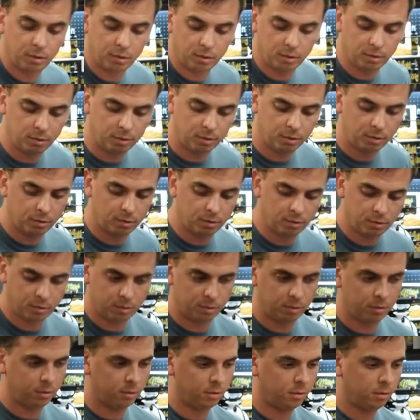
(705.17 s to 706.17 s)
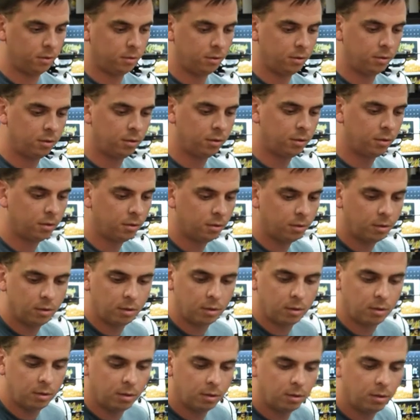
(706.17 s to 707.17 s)

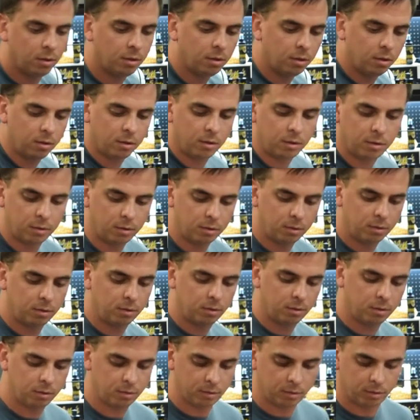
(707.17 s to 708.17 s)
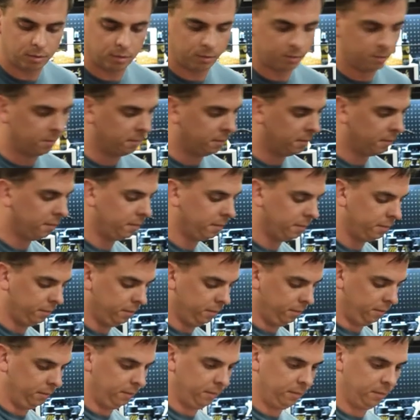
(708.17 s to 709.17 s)

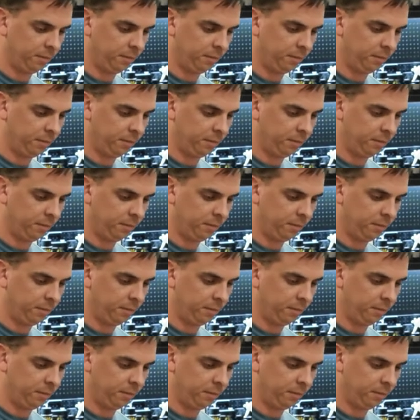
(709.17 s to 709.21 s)
Nothing is said.